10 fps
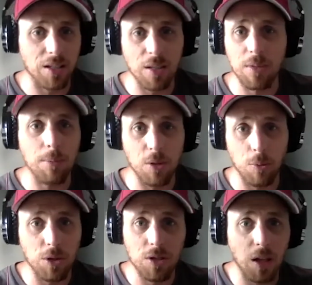And sometimes it
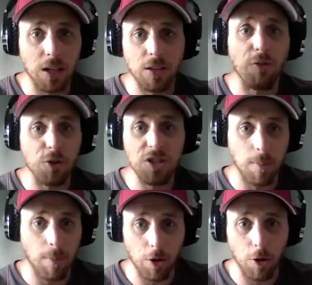was like the first
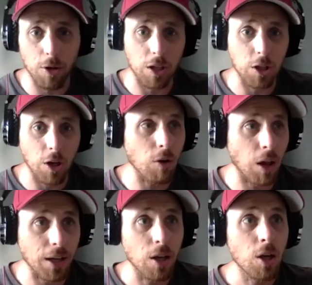time I'd heard it, you know,
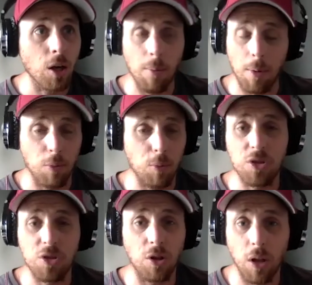like I remember we're
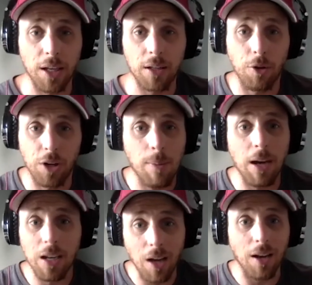still like learning
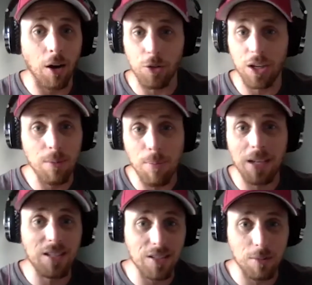about gut health. It didn't
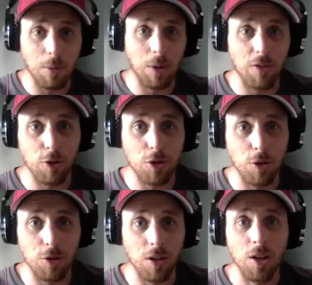make sense to me when I first
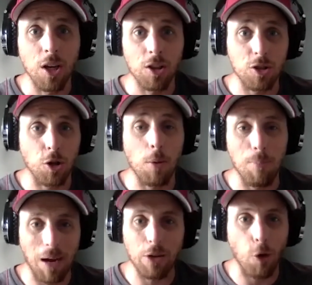heard the
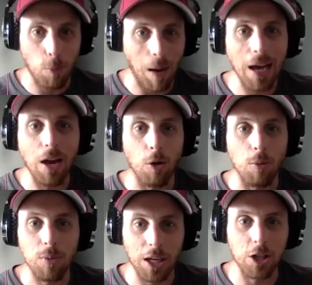term microbiome.
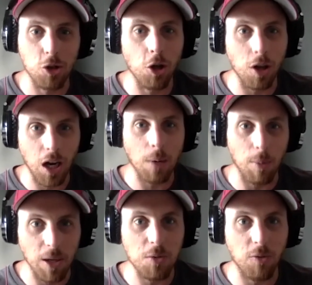Like it took a couple
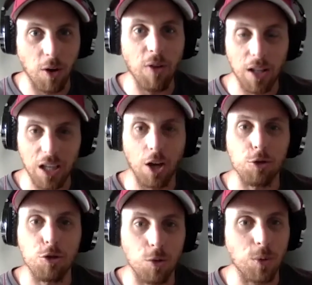months before I finally
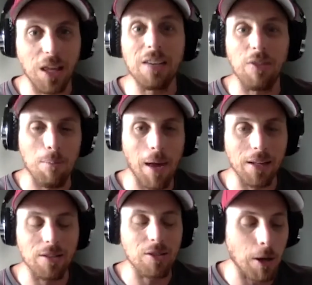understood what that even
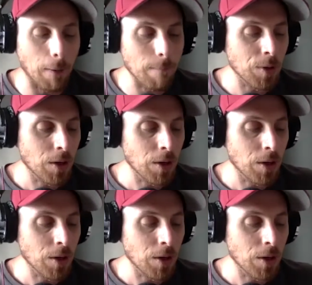meant, you know?